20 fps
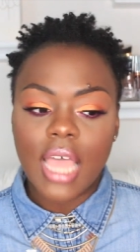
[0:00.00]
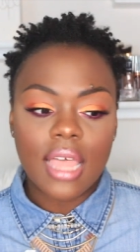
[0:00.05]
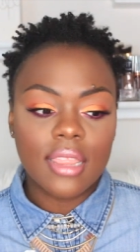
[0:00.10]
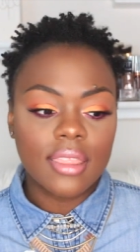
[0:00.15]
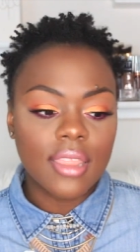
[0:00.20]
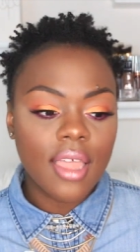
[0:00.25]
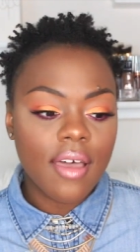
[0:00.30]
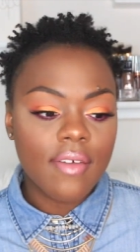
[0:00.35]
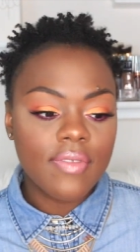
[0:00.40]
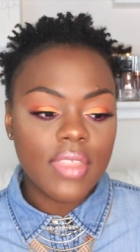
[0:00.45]
I
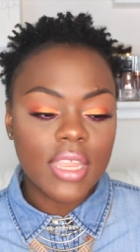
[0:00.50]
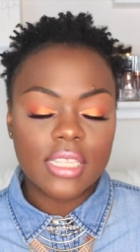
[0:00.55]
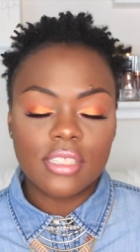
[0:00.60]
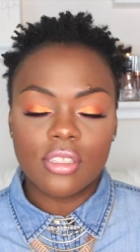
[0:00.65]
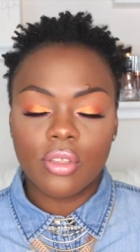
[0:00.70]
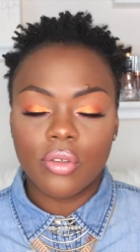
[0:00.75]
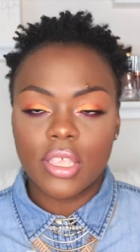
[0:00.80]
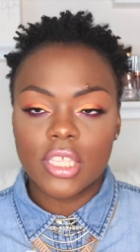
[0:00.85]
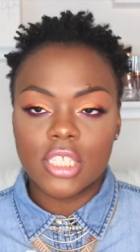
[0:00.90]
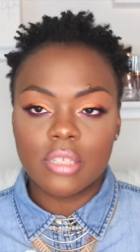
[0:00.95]
love that it
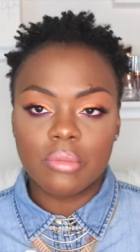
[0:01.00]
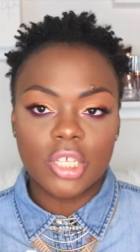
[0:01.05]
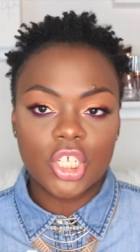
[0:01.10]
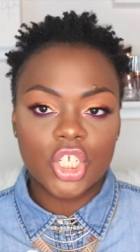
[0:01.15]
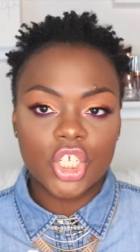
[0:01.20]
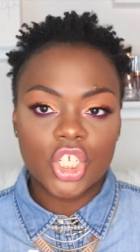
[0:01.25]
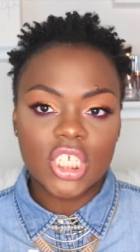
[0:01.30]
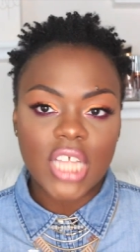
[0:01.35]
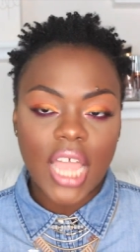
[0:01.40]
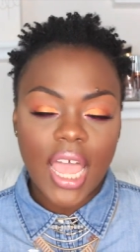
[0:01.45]
still gives me
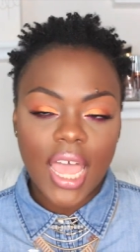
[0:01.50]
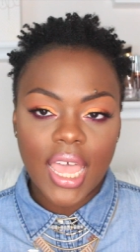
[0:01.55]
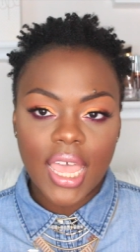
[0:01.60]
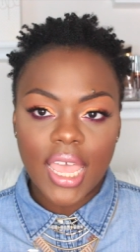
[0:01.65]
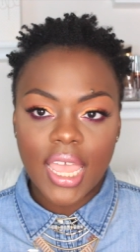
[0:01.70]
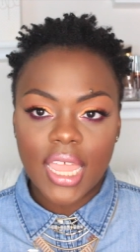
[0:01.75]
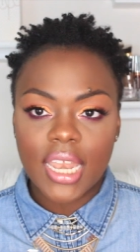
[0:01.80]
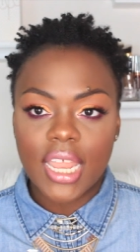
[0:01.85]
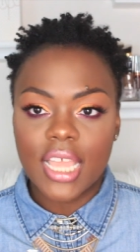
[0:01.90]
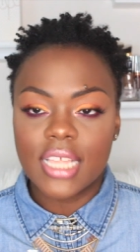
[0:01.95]

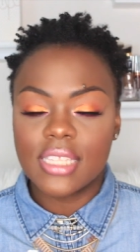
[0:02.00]
shine